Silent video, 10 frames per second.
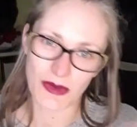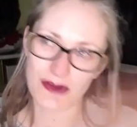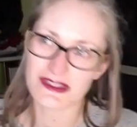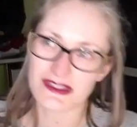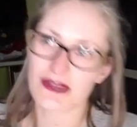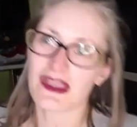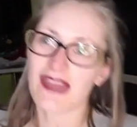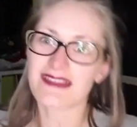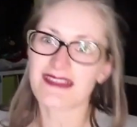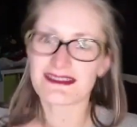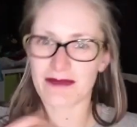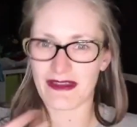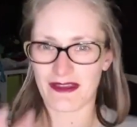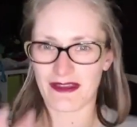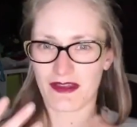So again, it's about
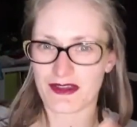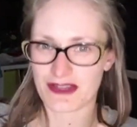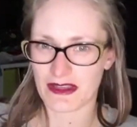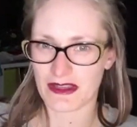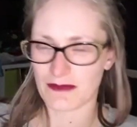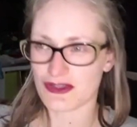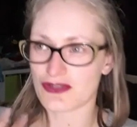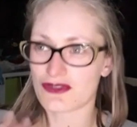encouraging them to